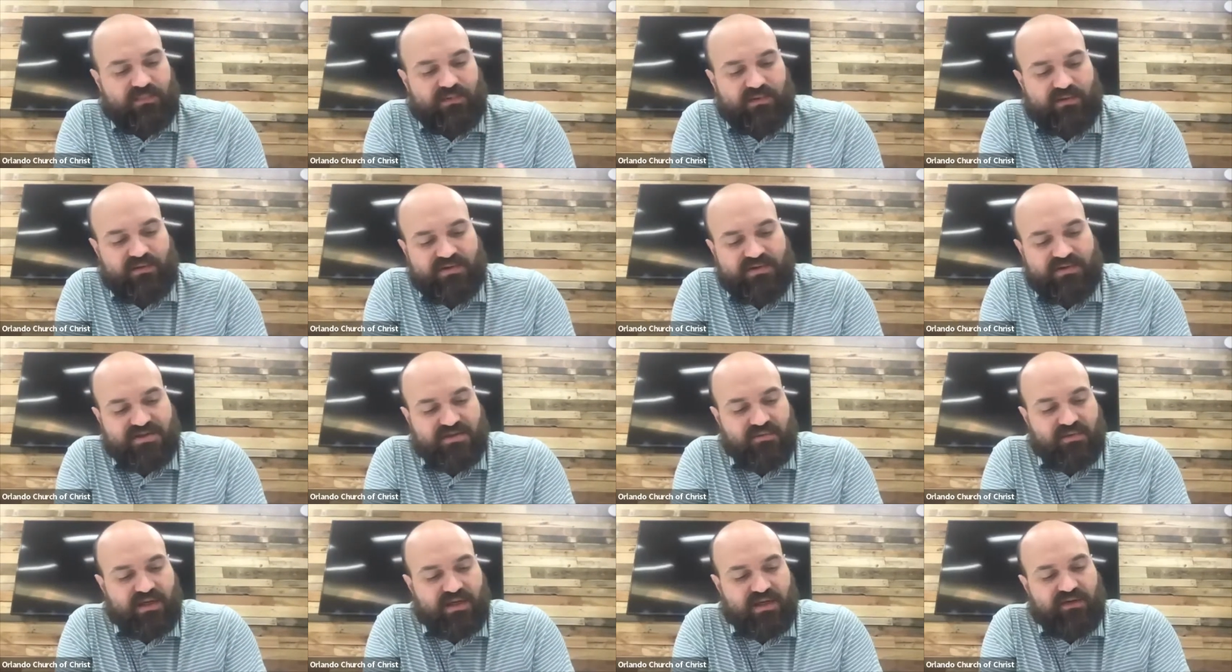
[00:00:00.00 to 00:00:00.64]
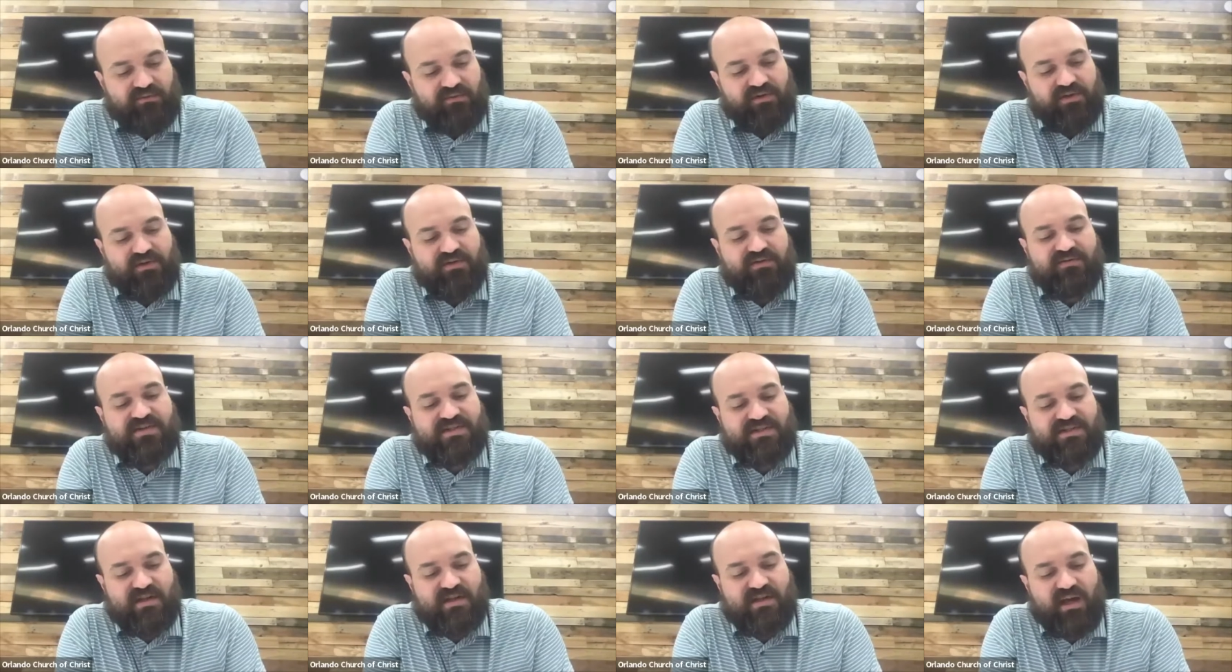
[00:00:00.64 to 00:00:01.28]
So whatever you
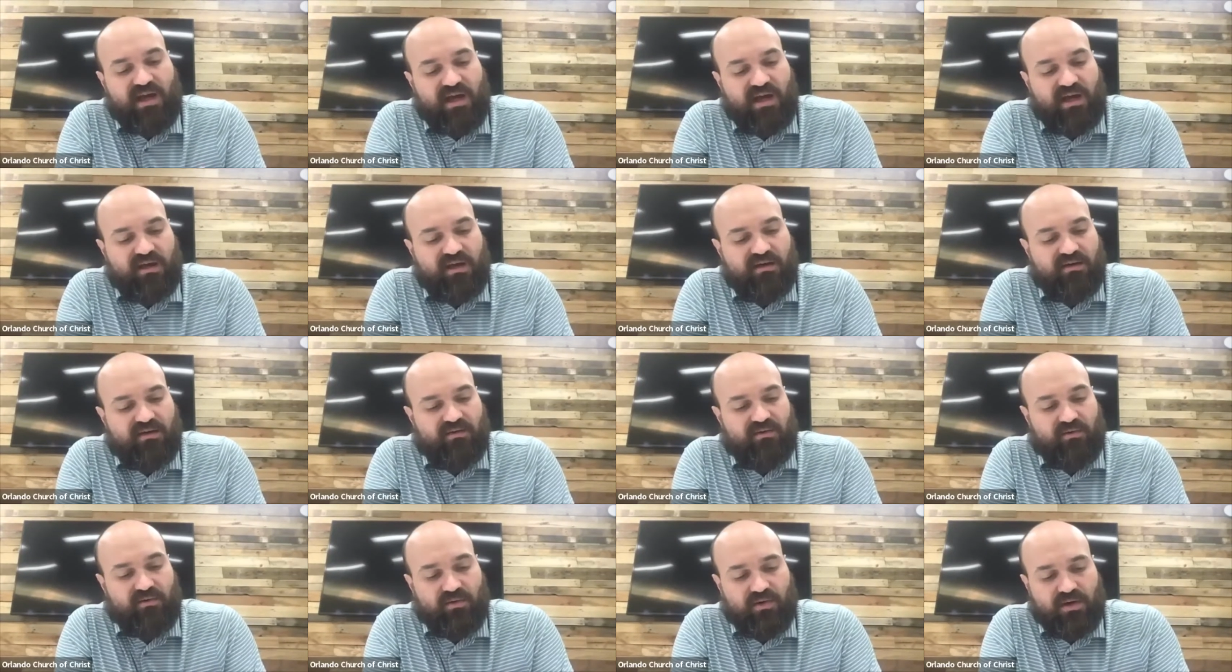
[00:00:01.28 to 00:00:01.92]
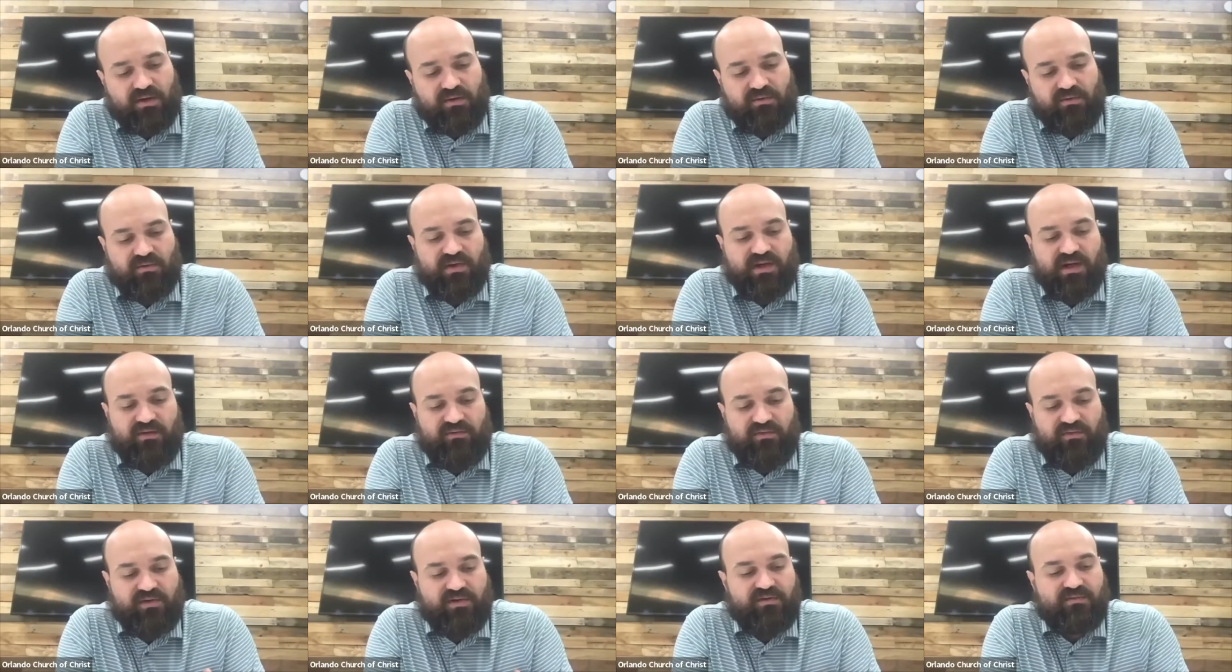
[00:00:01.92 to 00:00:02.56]
say or
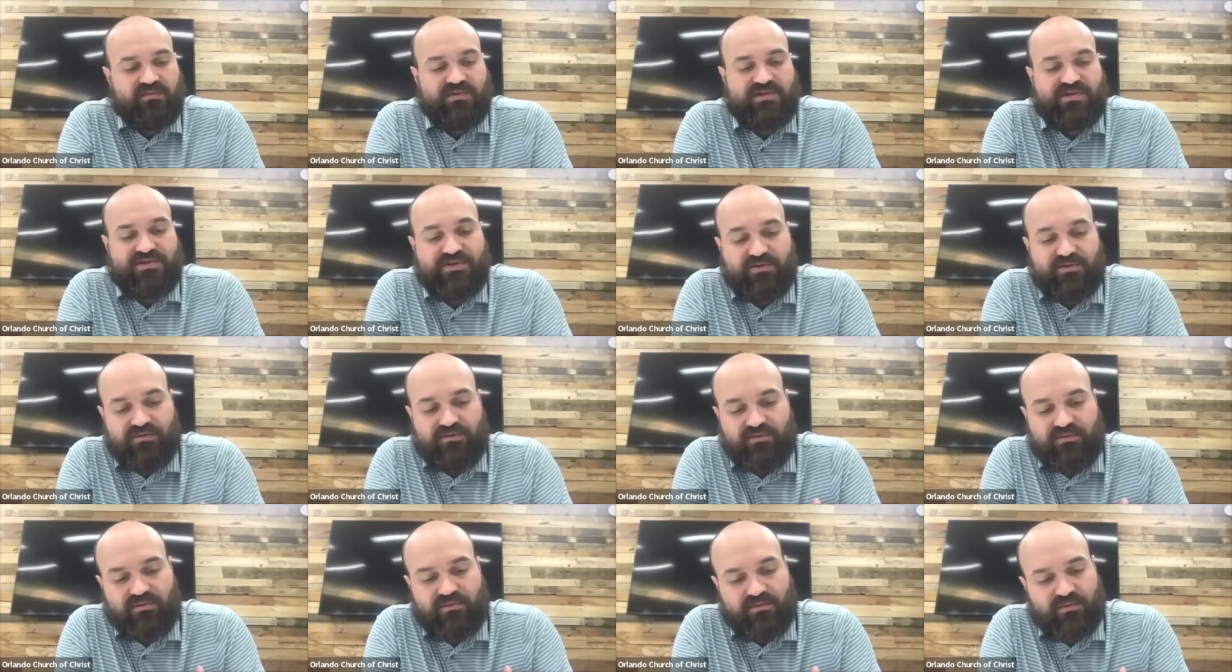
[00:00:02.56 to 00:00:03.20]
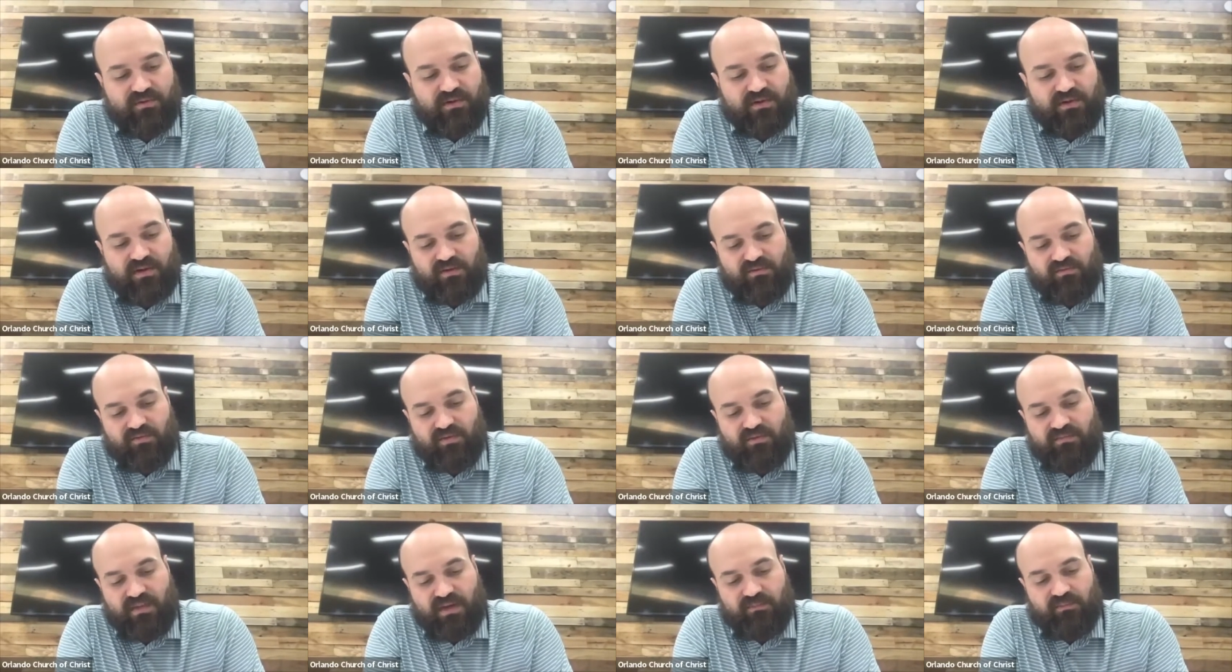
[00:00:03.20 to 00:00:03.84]
whatever you do,
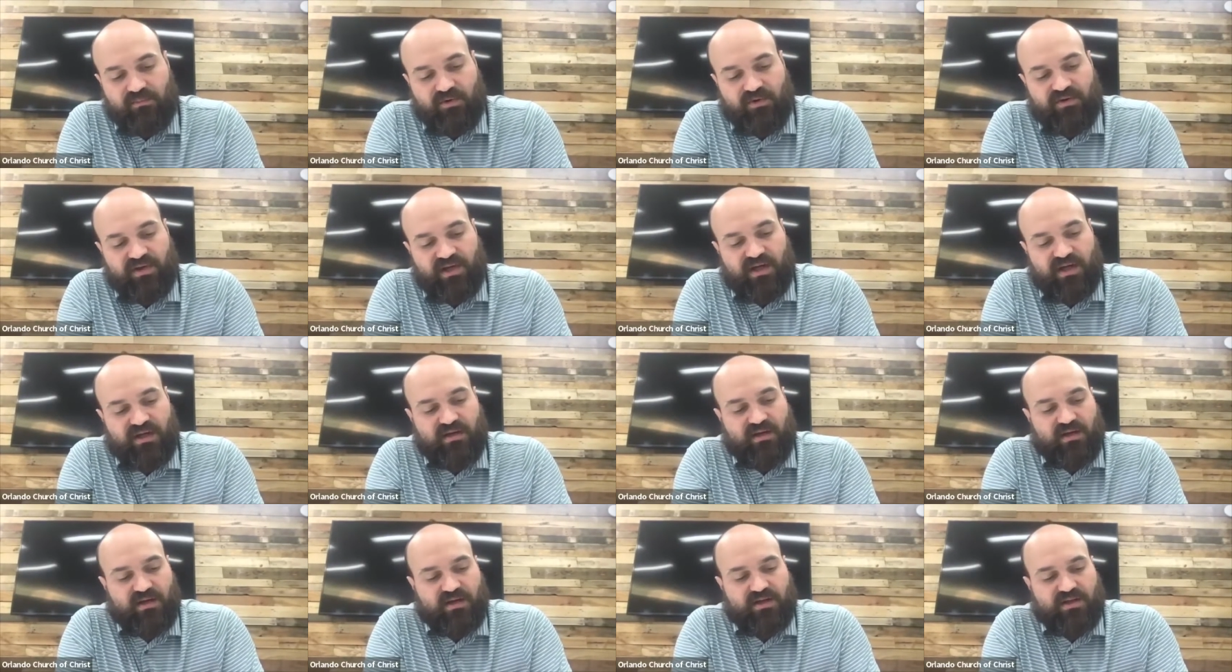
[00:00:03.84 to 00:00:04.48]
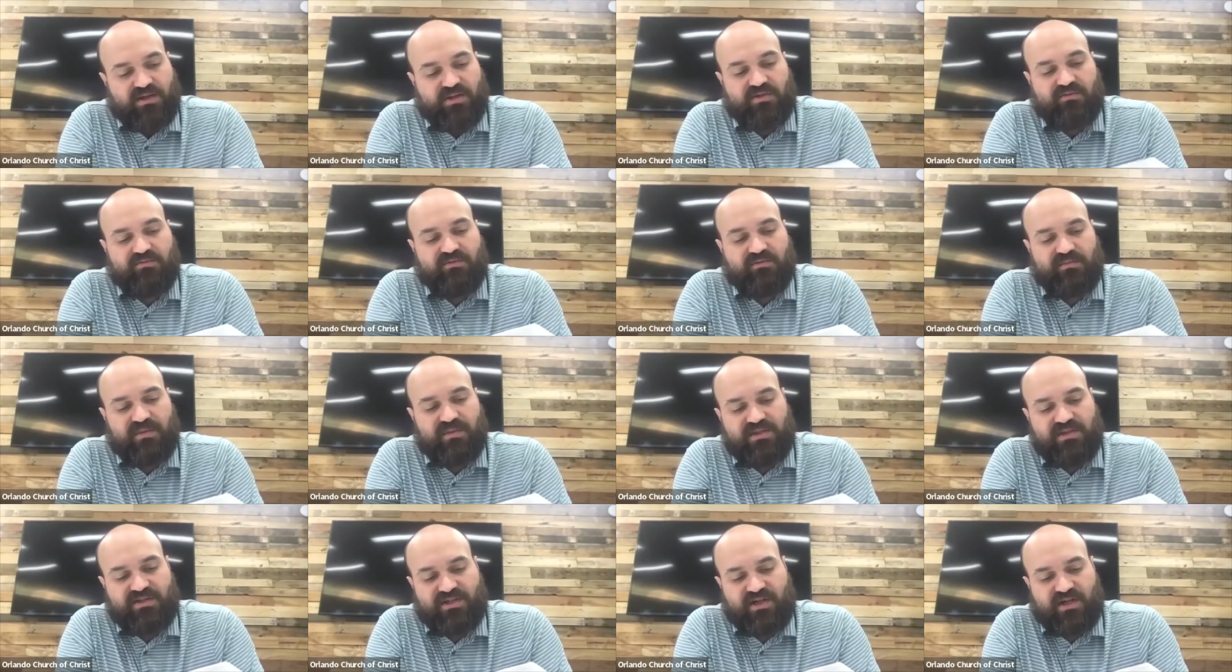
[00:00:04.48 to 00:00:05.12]
remember that you will
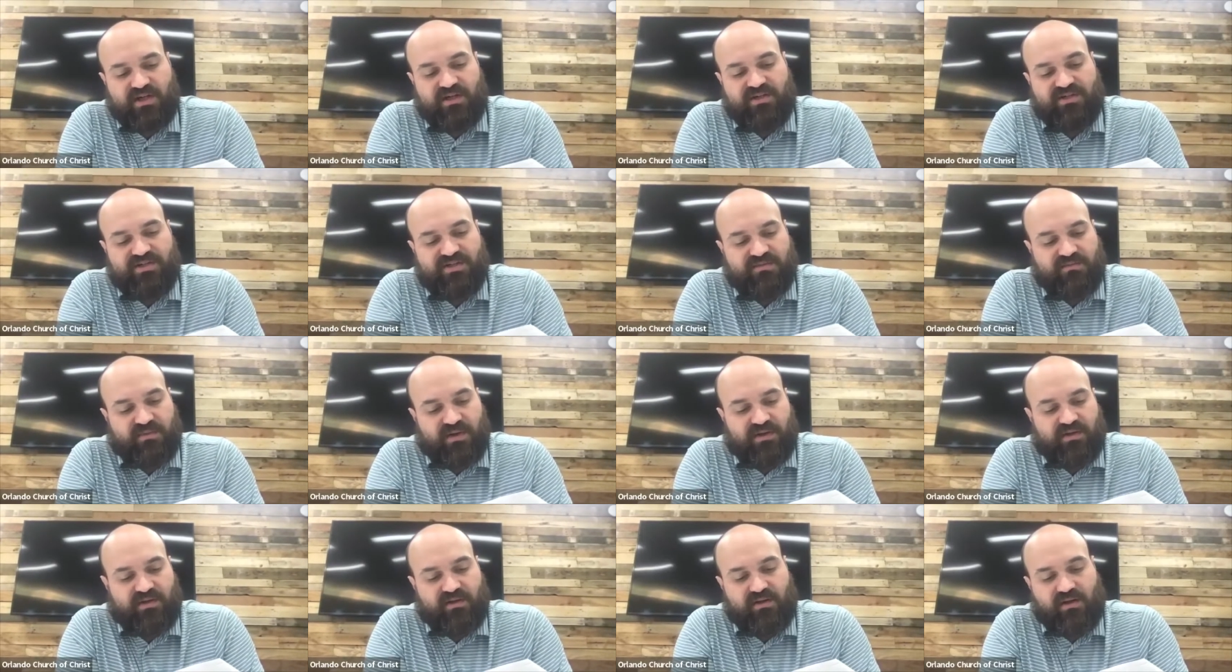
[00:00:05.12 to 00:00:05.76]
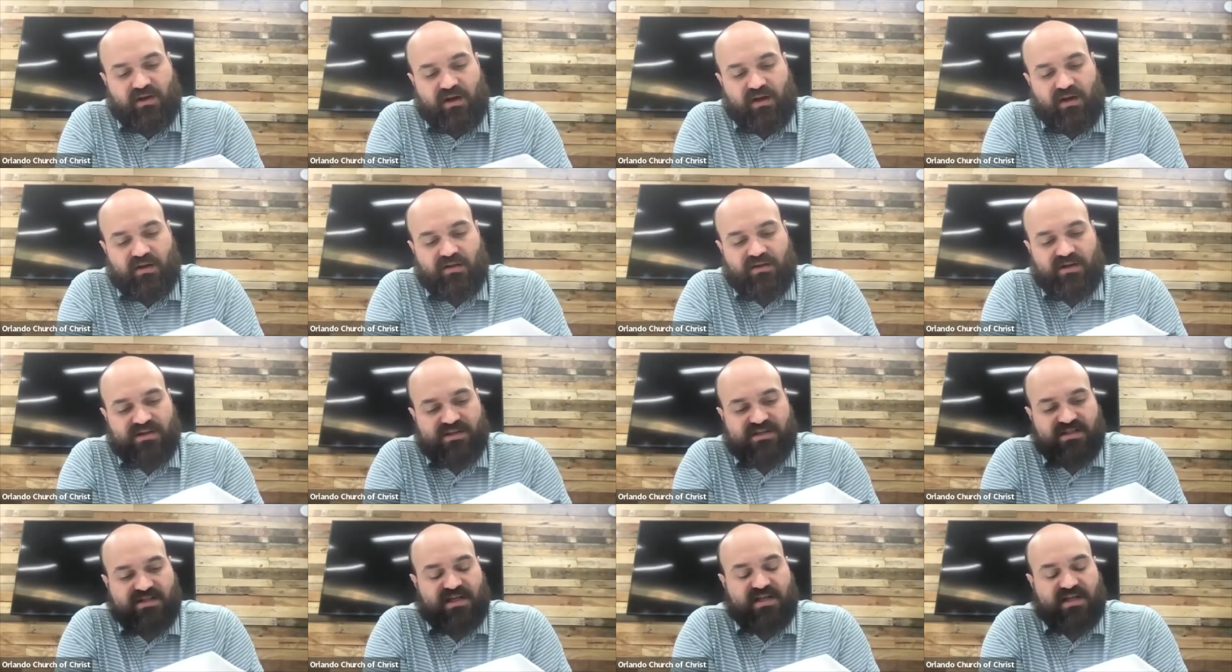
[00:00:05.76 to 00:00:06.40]
be judged by the law
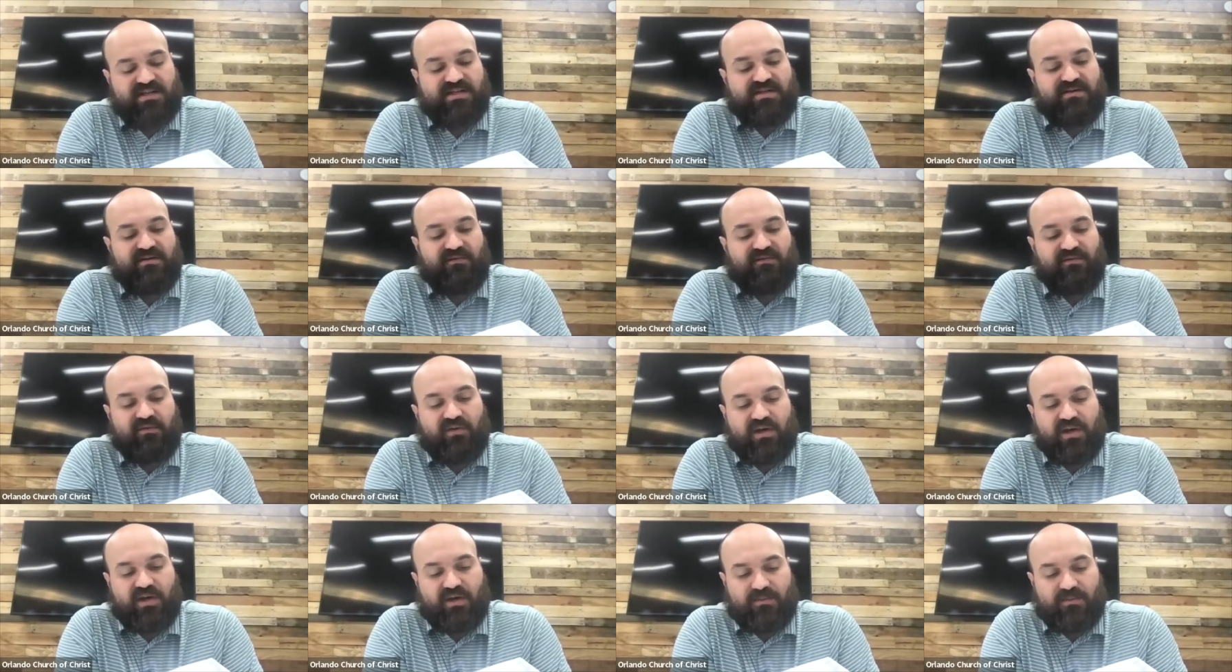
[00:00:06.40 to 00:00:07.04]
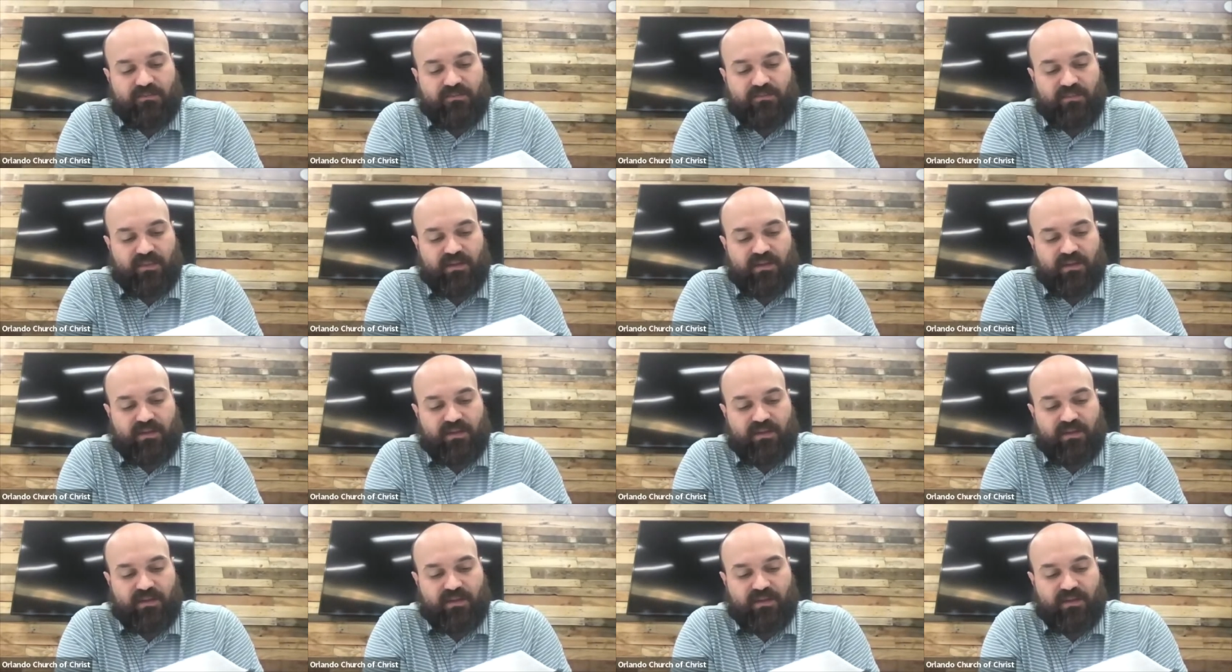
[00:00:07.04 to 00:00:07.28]
that sets you free.